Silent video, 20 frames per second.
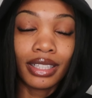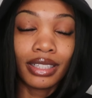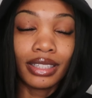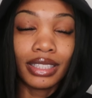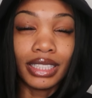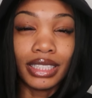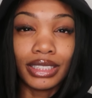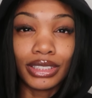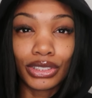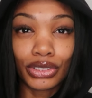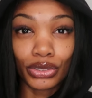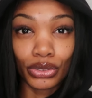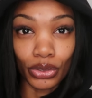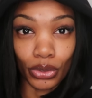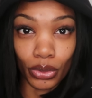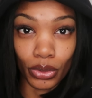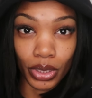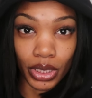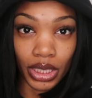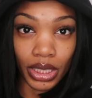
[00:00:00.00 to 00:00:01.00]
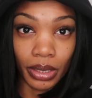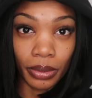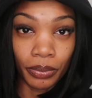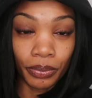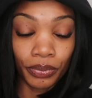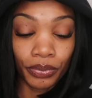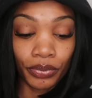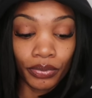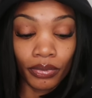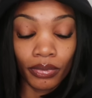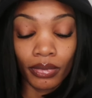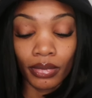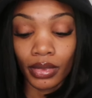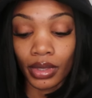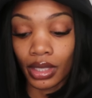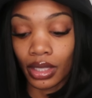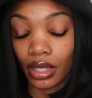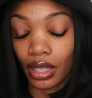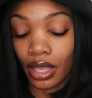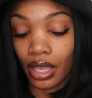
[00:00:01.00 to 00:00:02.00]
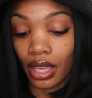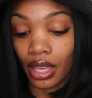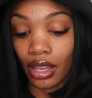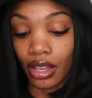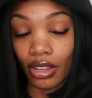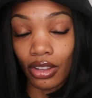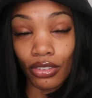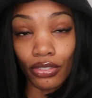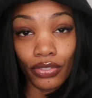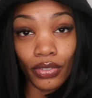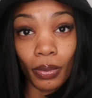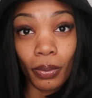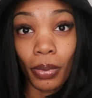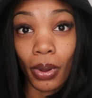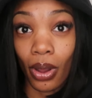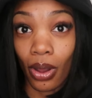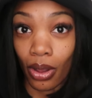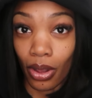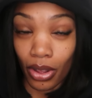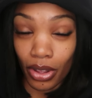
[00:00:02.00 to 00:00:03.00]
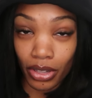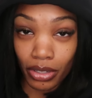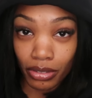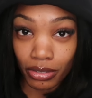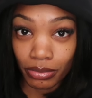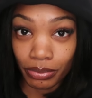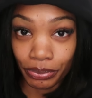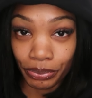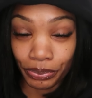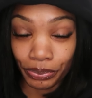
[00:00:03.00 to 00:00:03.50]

the story of Paul